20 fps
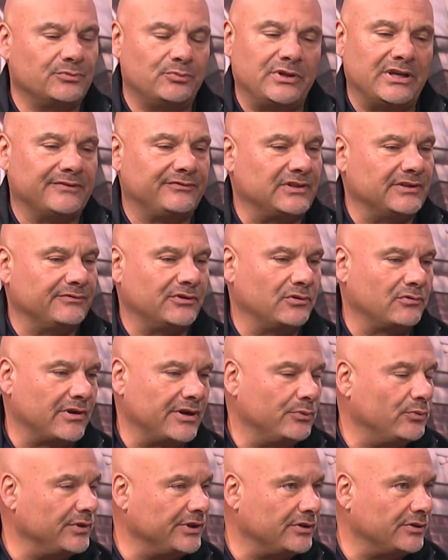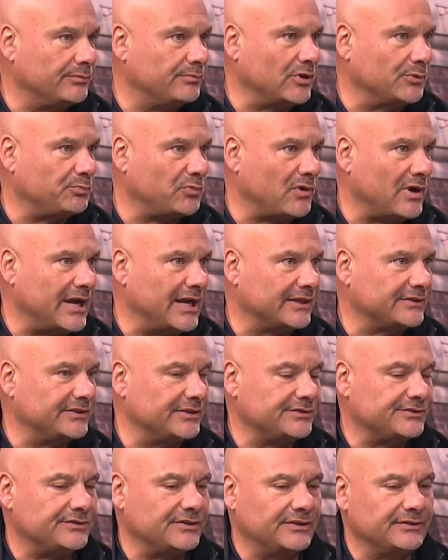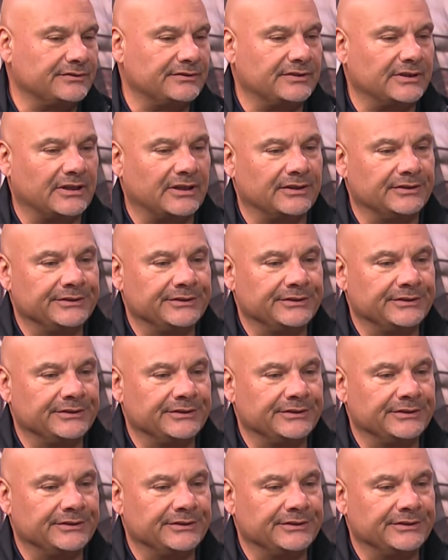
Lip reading: We have to have a great week of practice and